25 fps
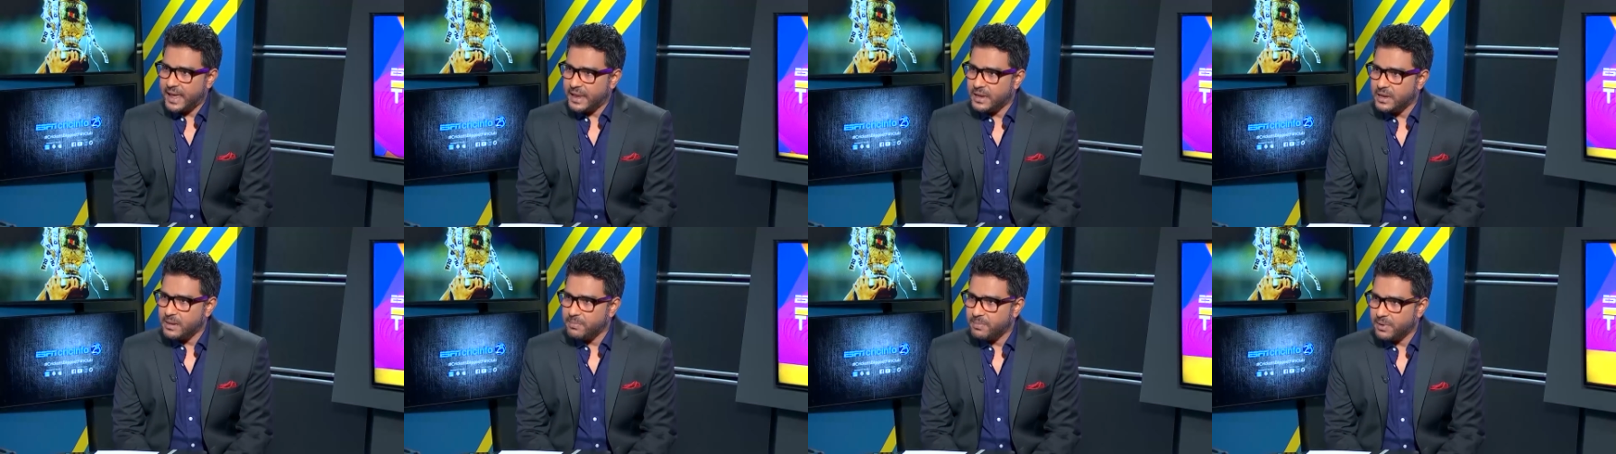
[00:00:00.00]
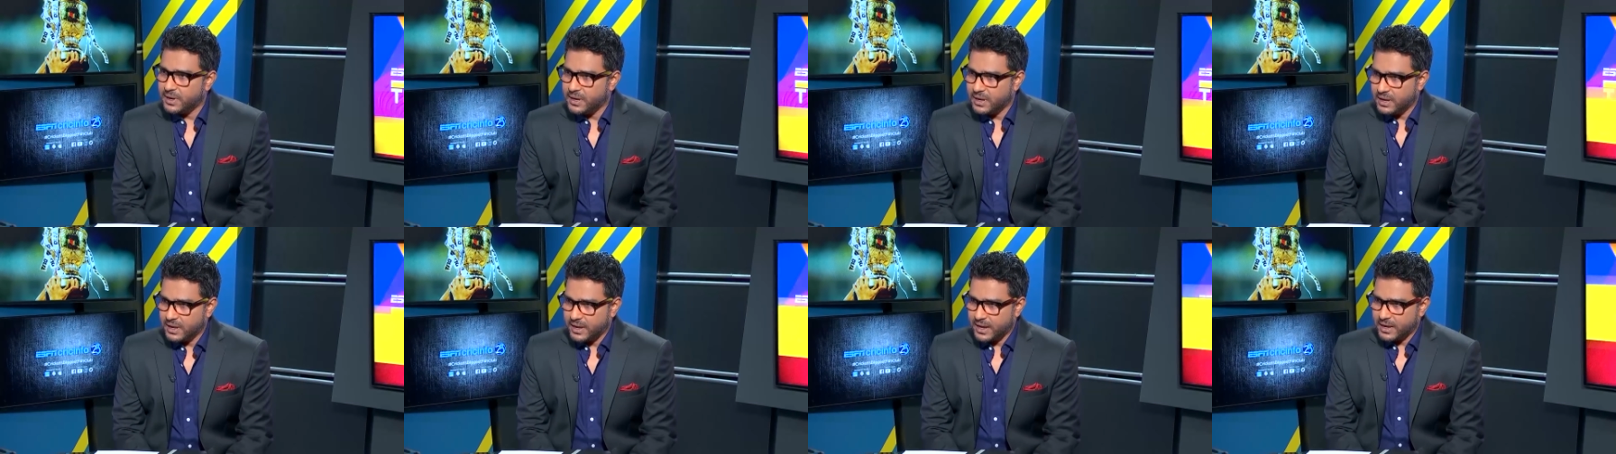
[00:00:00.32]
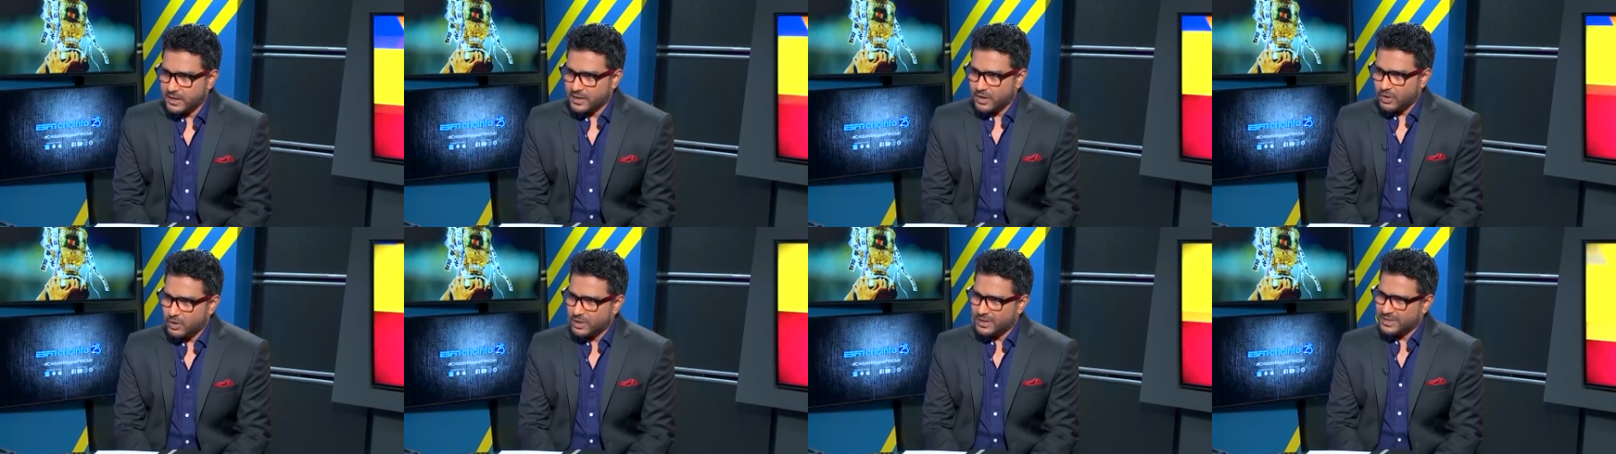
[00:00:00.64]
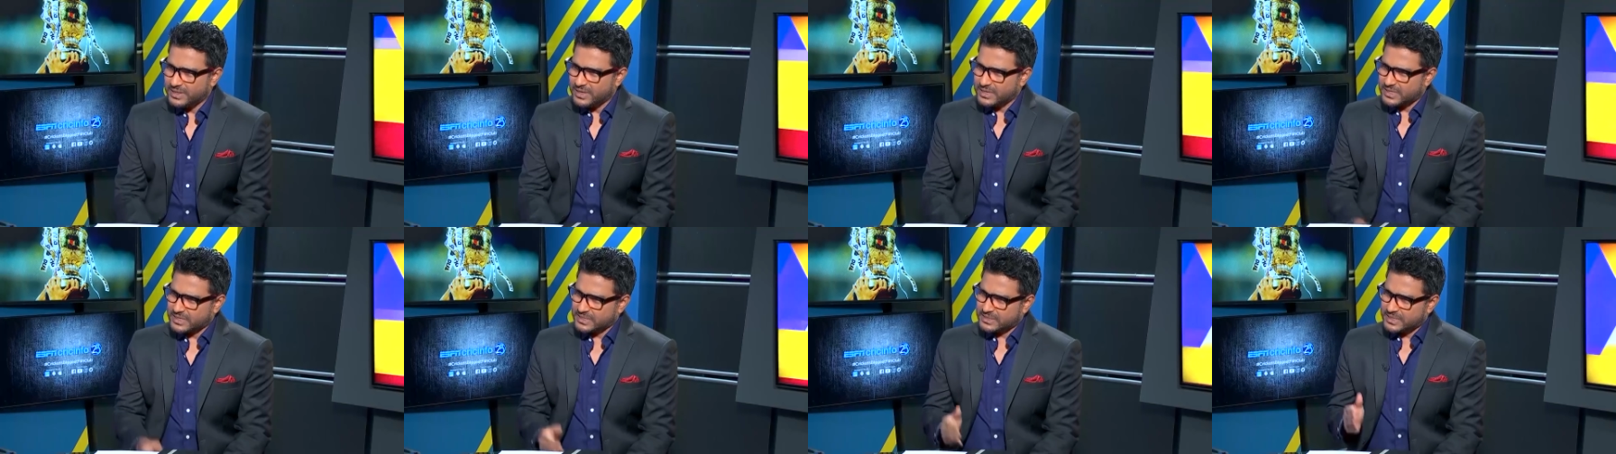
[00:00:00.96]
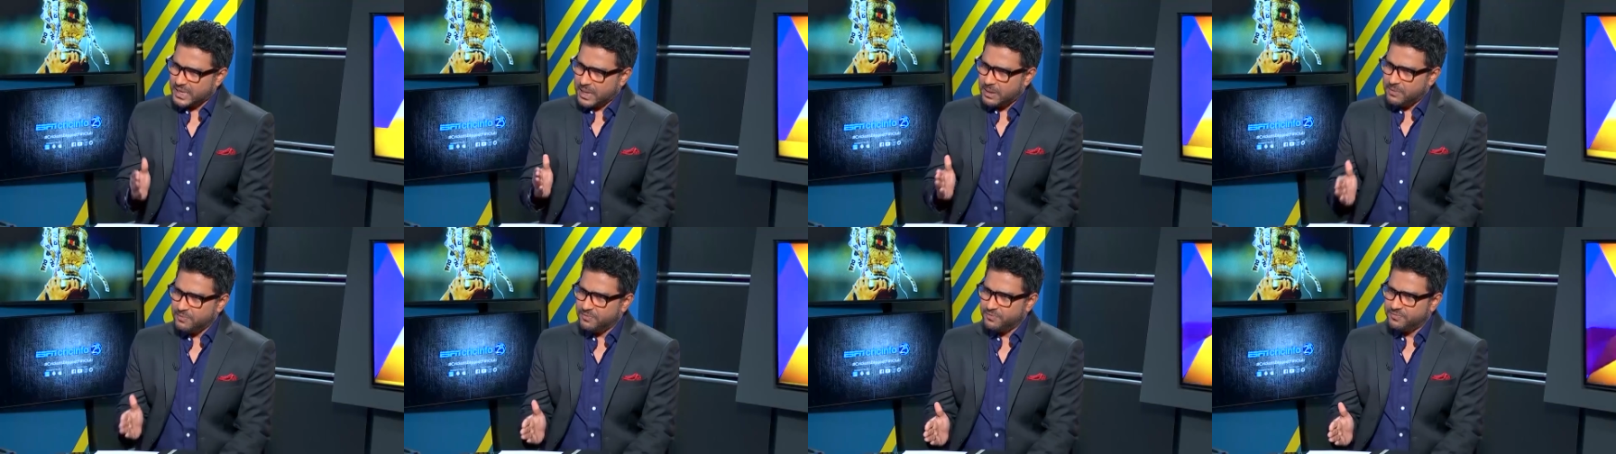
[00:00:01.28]
anybody get out in the
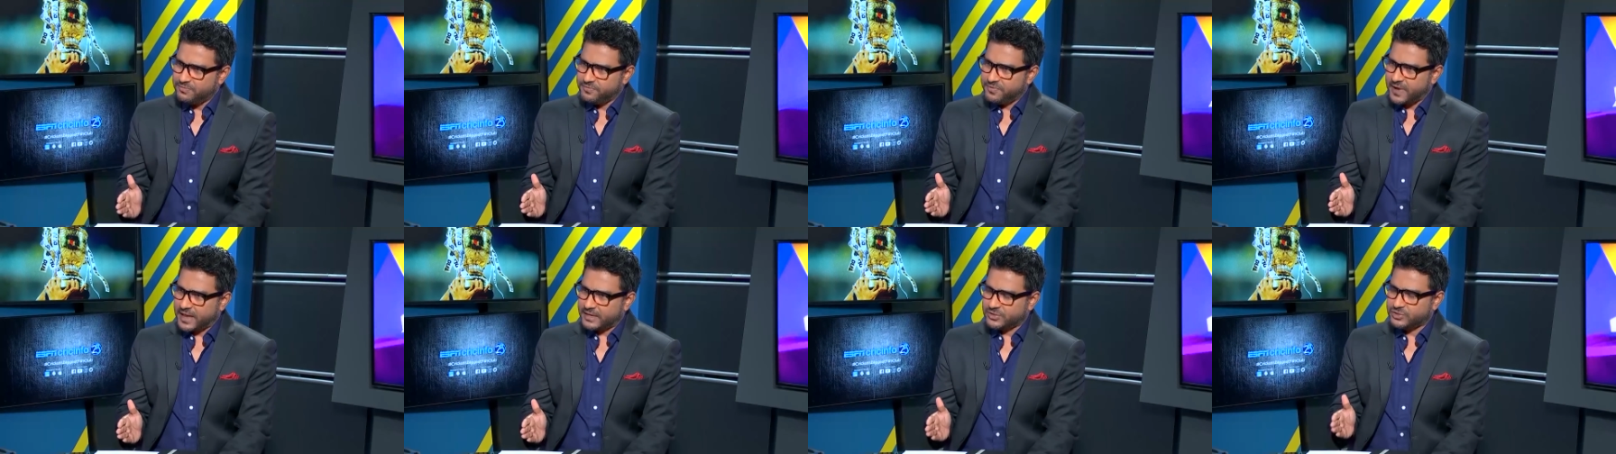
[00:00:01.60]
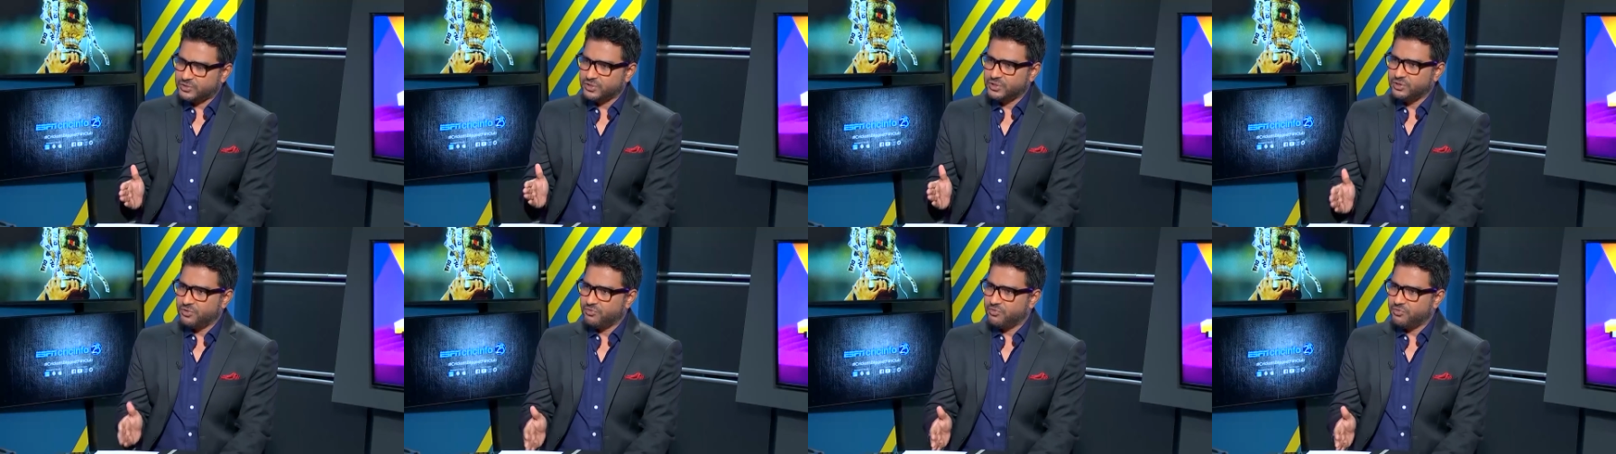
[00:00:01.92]
same fashion